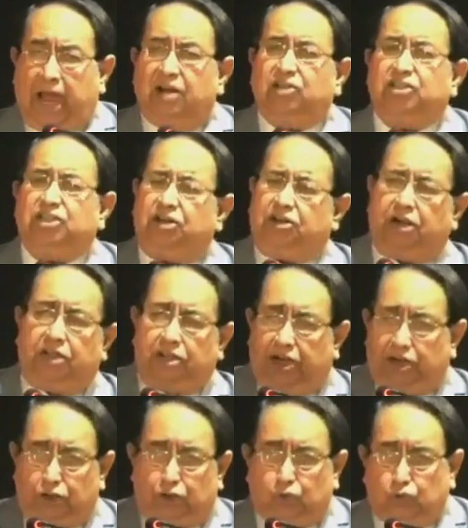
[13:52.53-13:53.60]
and certain
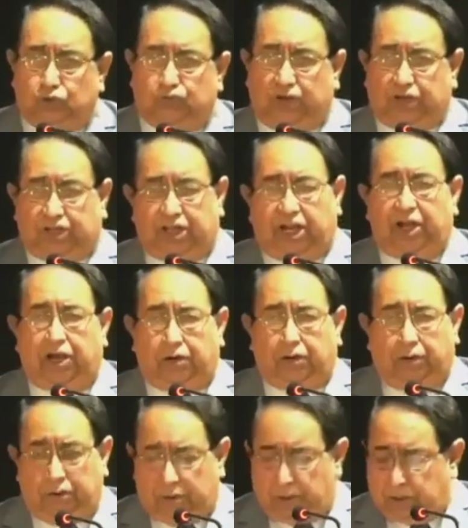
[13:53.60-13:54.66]
other issues were
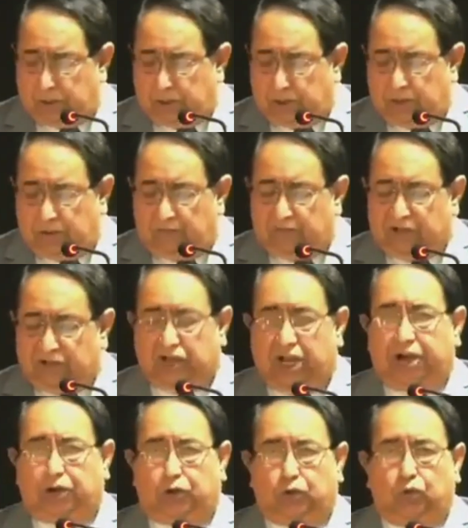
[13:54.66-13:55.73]
there
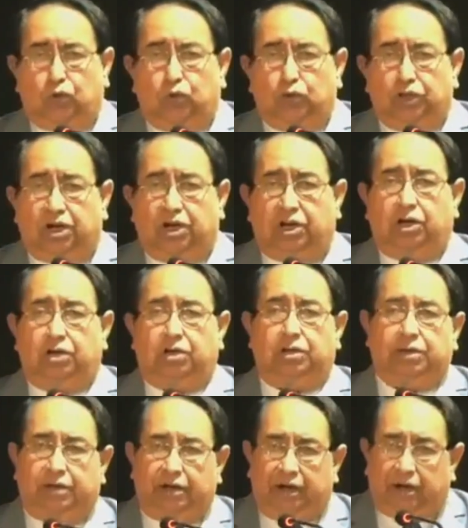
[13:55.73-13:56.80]
which led to
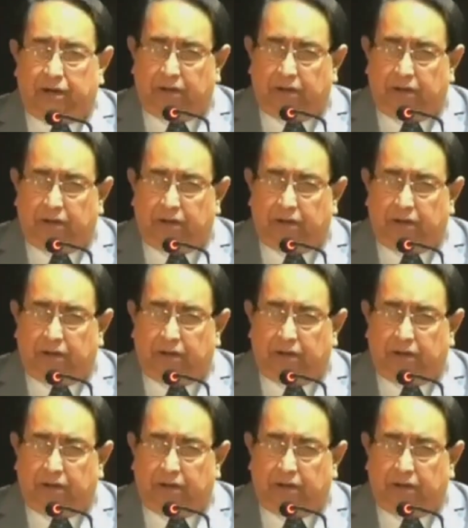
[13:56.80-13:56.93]
the